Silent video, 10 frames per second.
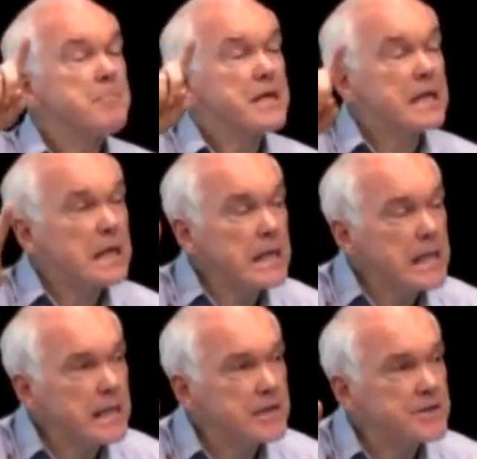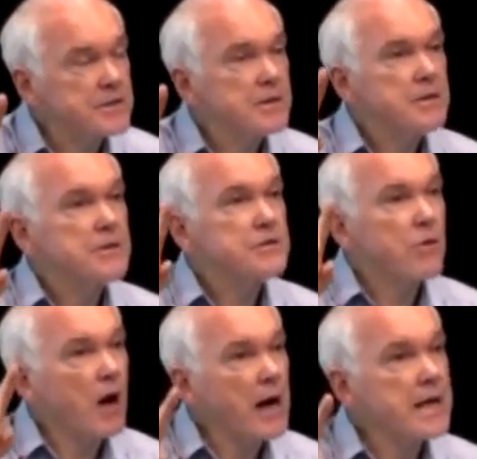Because
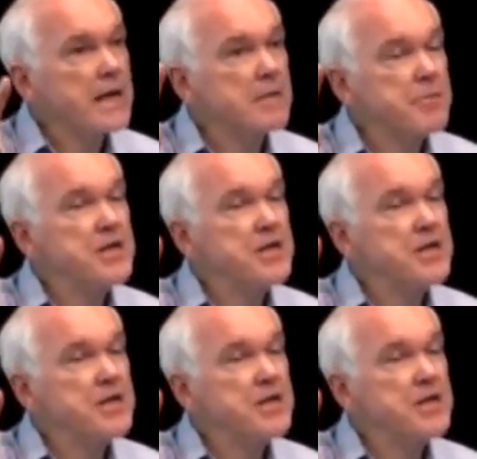Juhani and